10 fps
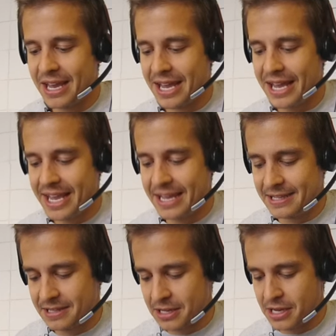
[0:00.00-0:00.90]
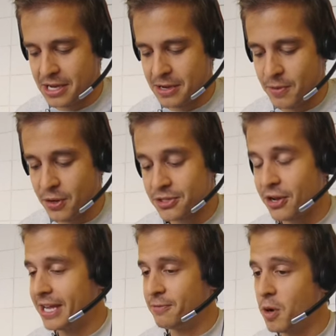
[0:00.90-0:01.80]
And uh, we
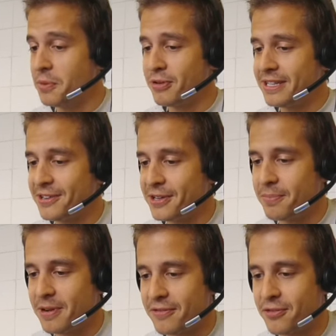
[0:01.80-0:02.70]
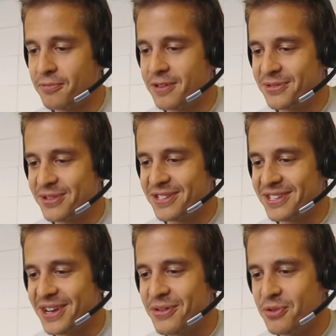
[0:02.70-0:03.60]
also had one printer on the platform, which
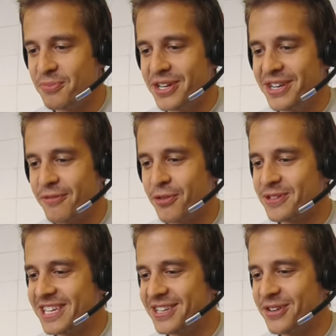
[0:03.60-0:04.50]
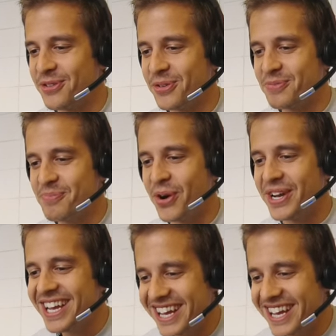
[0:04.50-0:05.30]
was Ruben, a 14-year-old boy.